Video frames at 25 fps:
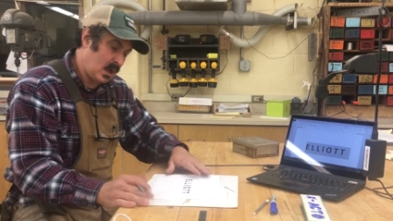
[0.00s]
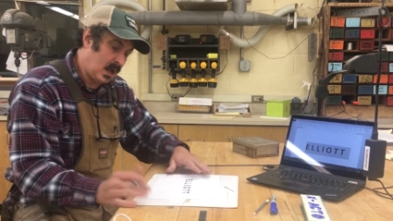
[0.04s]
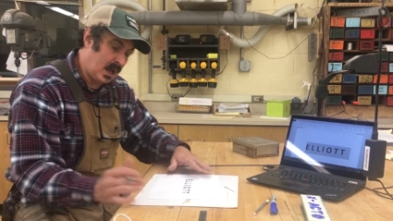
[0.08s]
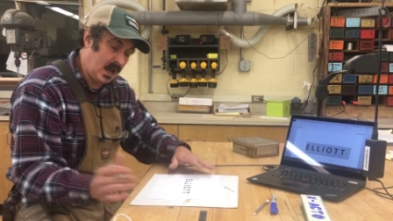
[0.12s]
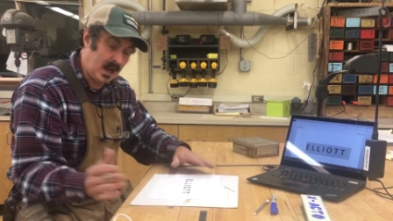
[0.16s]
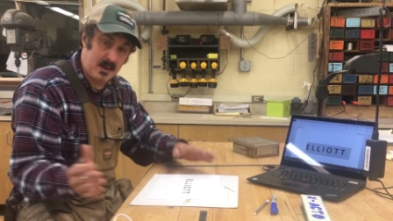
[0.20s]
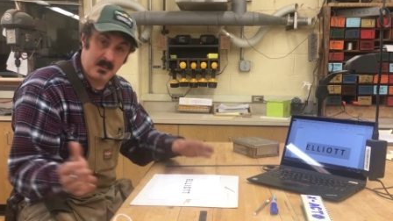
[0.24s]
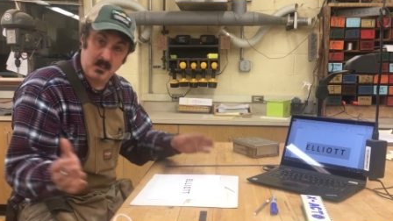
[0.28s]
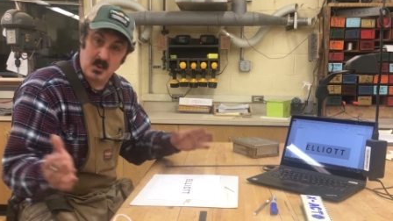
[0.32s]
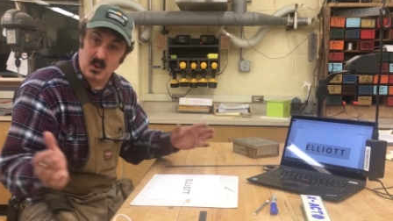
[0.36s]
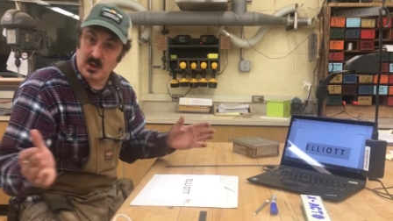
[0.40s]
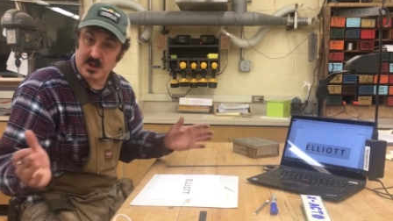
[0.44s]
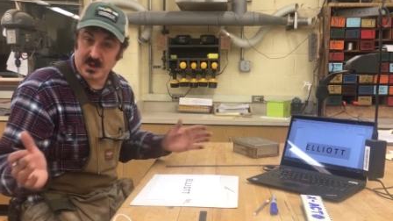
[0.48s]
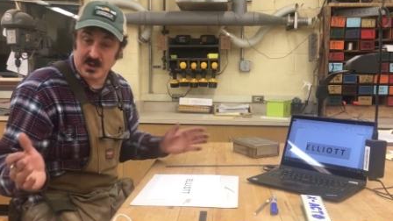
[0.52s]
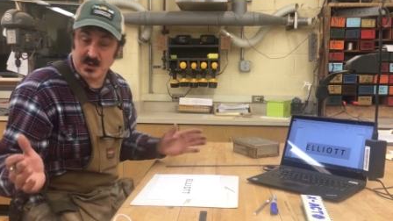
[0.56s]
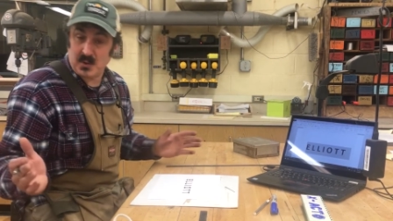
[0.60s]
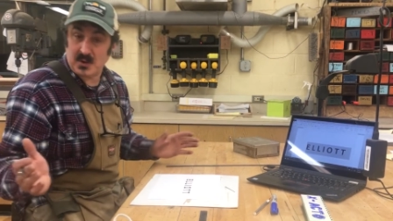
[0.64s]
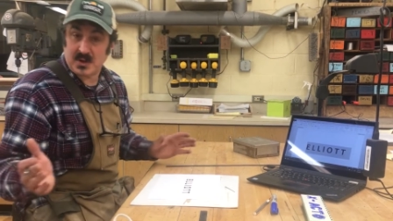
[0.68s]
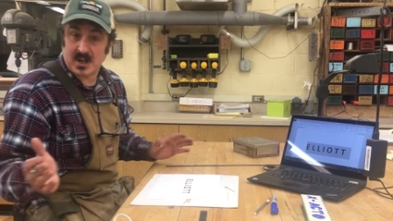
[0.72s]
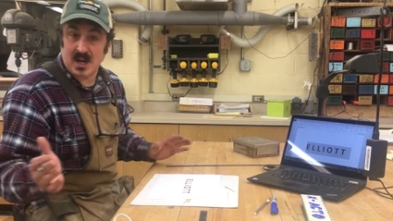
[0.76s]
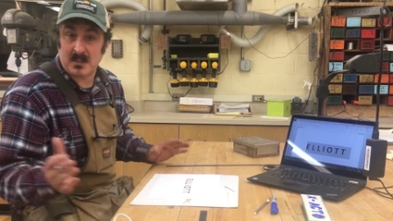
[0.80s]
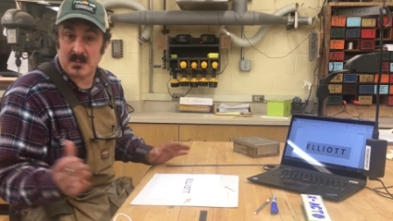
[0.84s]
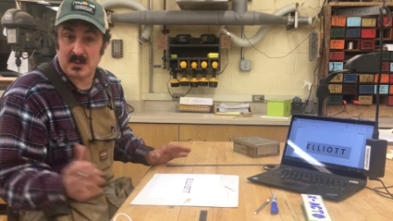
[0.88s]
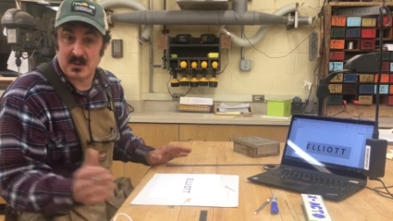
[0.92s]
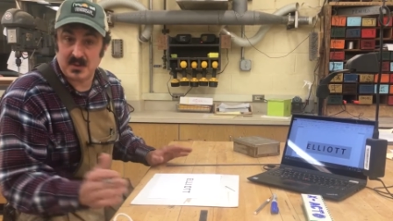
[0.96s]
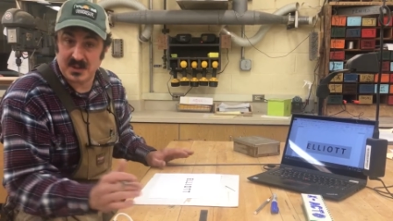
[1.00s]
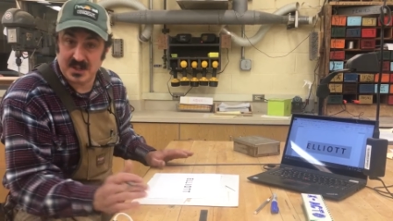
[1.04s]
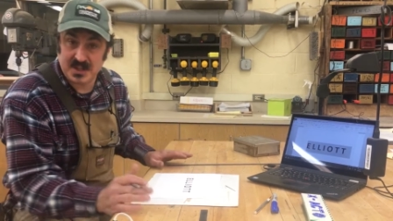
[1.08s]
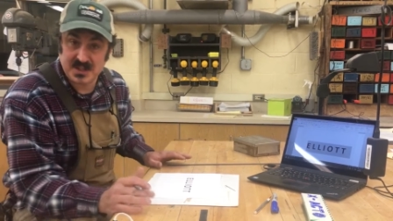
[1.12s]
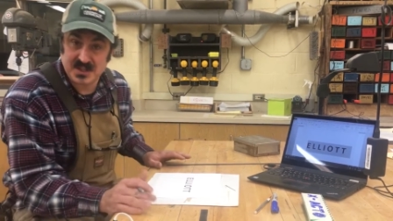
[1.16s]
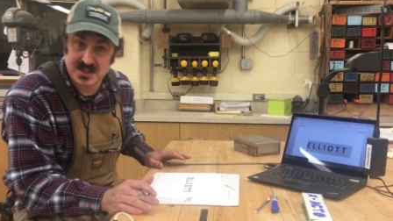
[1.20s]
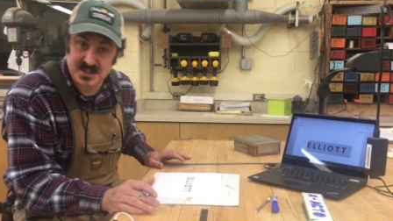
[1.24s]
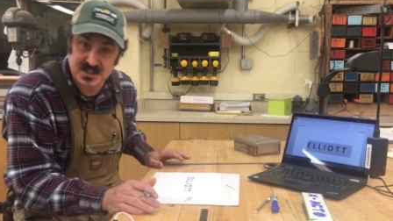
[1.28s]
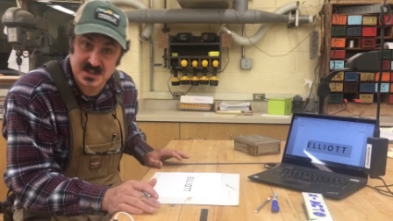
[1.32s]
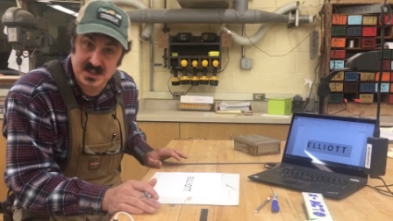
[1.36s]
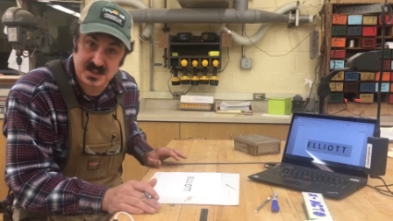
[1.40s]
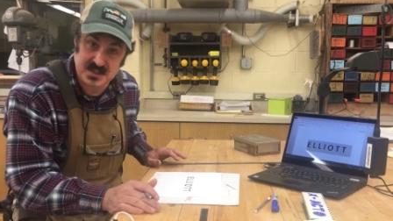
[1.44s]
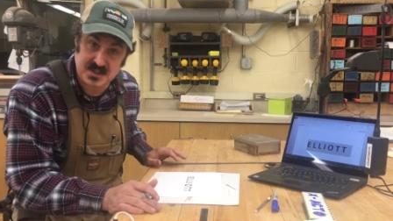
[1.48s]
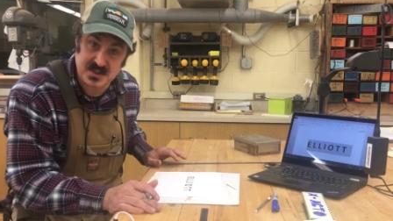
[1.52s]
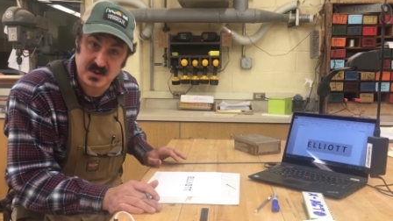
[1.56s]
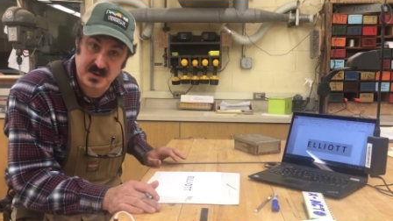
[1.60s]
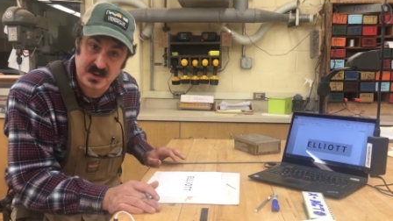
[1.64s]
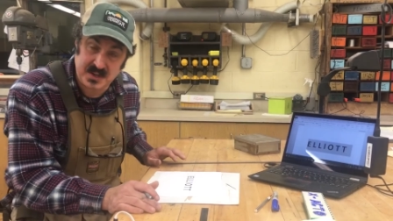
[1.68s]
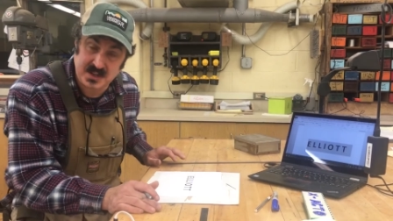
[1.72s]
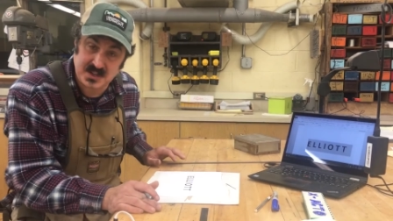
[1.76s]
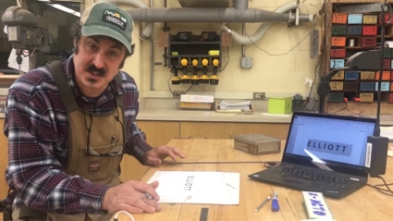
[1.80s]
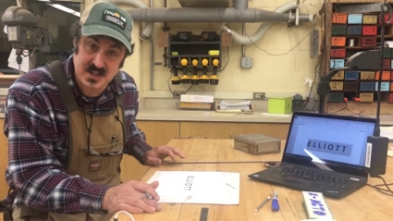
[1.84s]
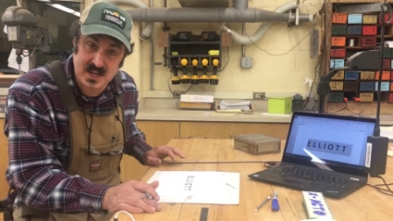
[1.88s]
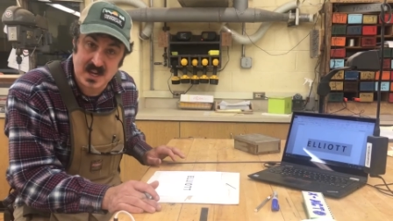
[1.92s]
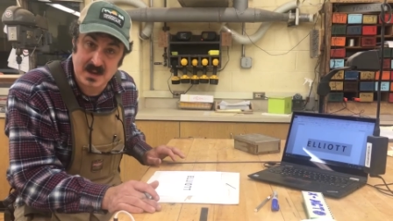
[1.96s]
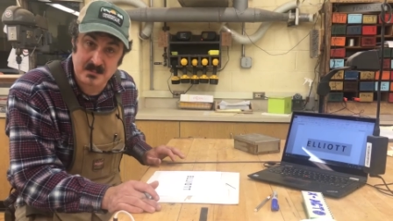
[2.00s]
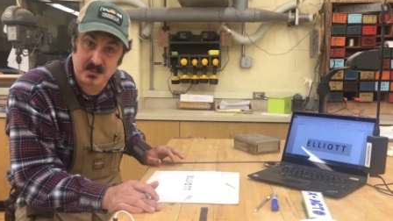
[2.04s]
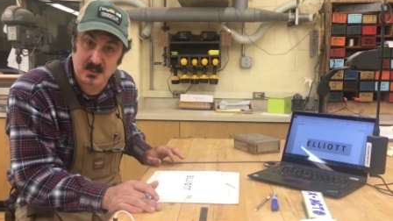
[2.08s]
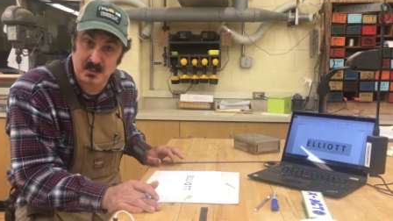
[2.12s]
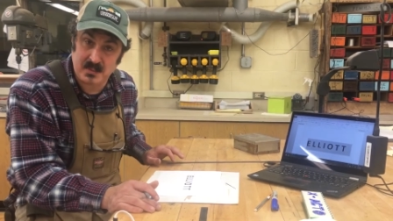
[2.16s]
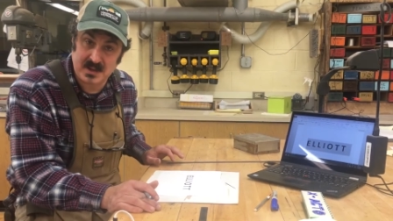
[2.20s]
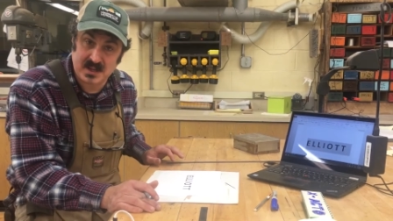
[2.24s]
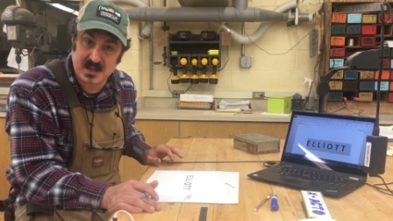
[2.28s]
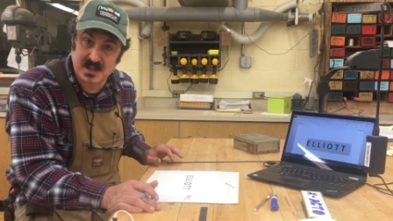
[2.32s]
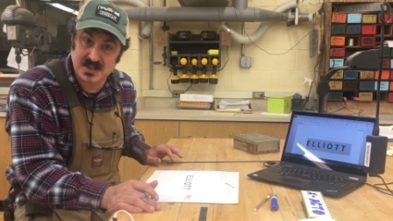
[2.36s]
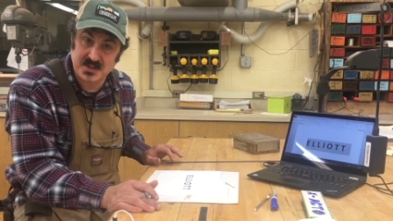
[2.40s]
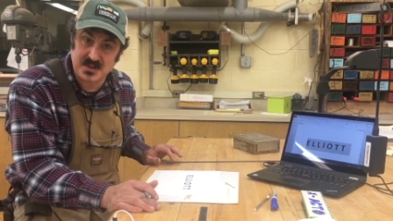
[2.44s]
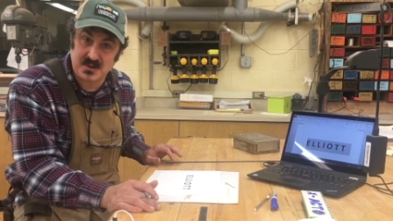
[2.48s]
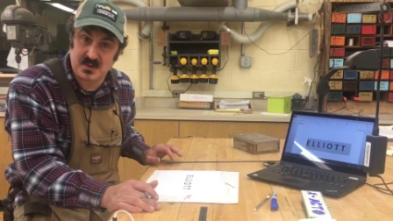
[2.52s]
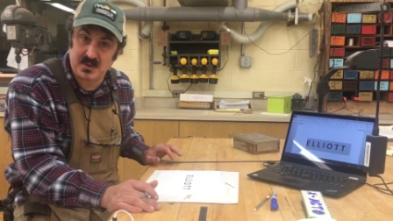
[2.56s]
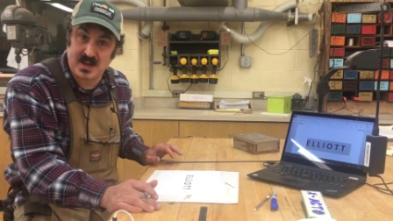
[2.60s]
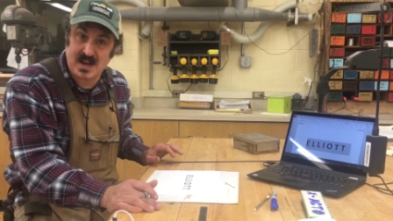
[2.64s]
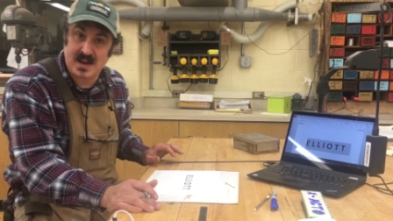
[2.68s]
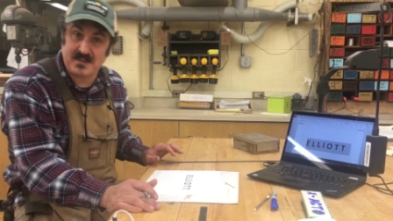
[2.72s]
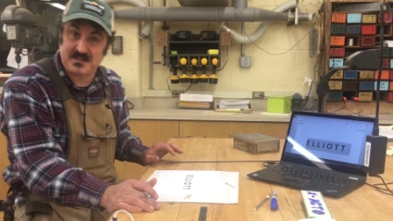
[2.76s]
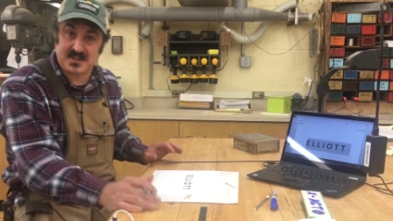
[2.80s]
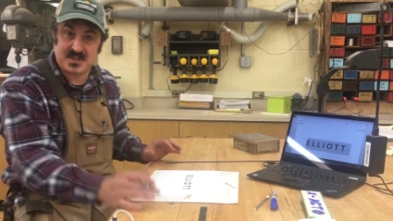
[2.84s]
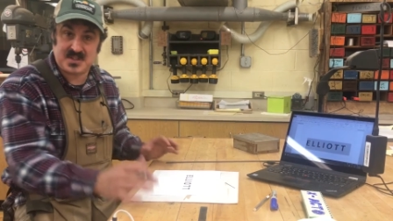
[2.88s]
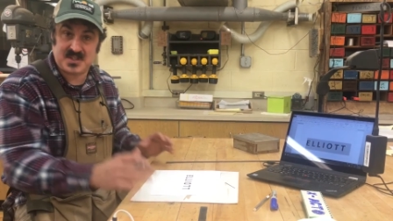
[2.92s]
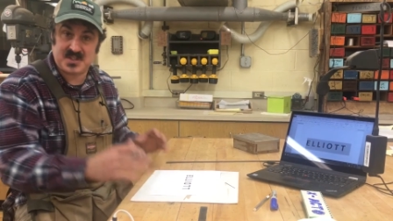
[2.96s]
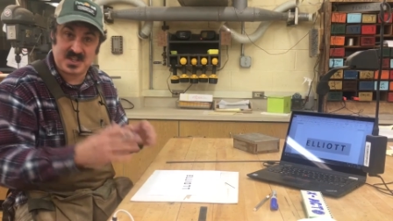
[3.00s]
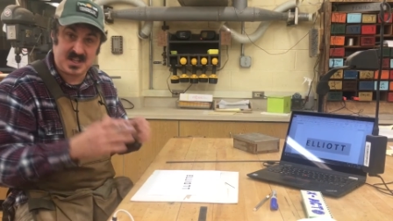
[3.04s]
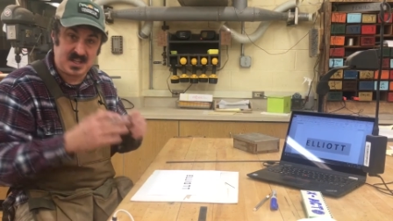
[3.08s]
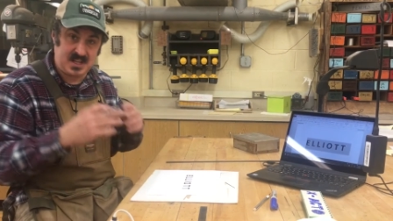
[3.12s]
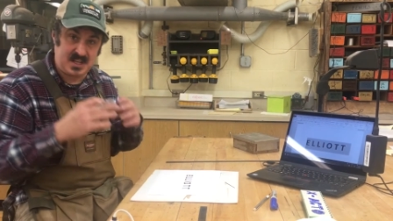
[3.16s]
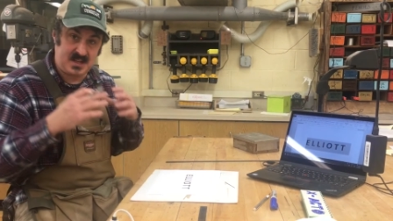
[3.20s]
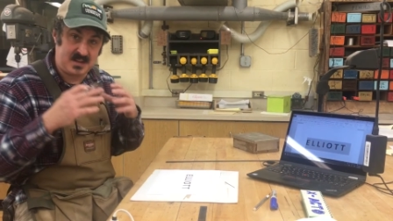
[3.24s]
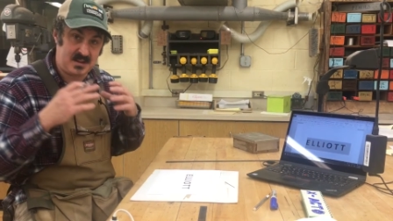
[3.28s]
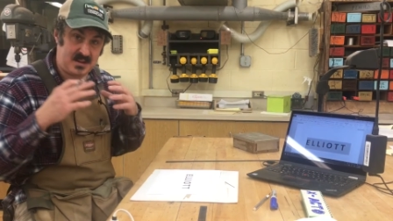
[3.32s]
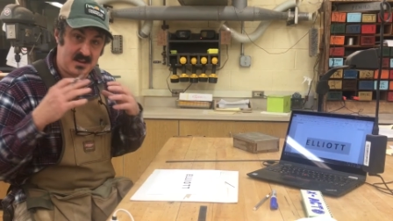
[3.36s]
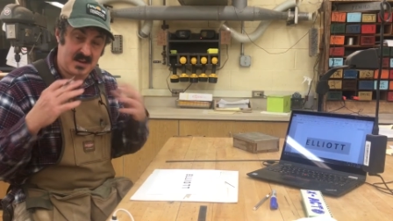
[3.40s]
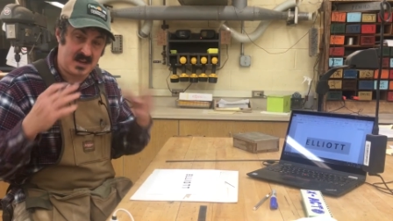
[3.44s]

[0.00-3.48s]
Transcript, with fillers: And I'm only gonna do a couple of these just to show an example because you don't have to see